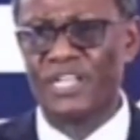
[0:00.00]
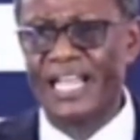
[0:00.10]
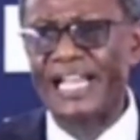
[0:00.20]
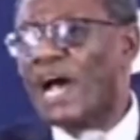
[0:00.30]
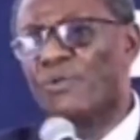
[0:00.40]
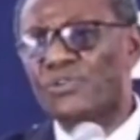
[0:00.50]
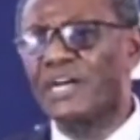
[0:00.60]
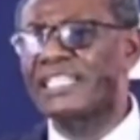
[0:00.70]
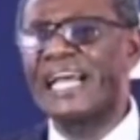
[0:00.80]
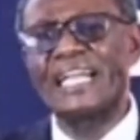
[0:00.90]
And that will
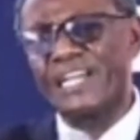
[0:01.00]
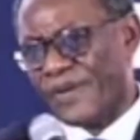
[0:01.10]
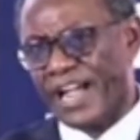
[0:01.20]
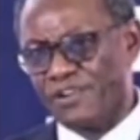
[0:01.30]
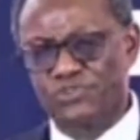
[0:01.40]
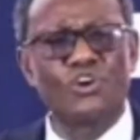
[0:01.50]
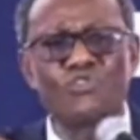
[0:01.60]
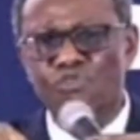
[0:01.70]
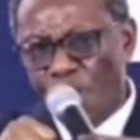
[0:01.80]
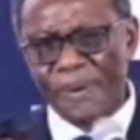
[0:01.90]
not edify you. So you
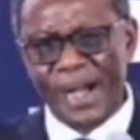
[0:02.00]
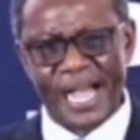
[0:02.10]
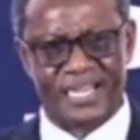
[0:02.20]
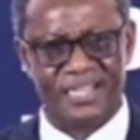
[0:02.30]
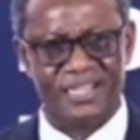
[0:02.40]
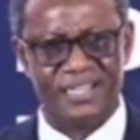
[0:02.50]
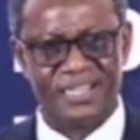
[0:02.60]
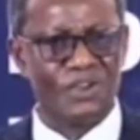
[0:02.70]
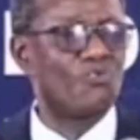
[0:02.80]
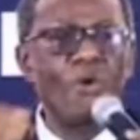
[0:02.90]
go back
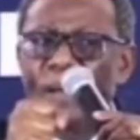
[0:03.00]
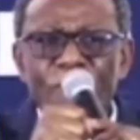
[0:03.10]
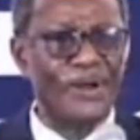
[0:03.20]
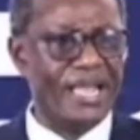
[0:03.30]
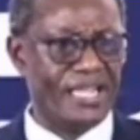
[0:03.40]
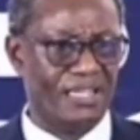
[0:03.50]
and go and pray.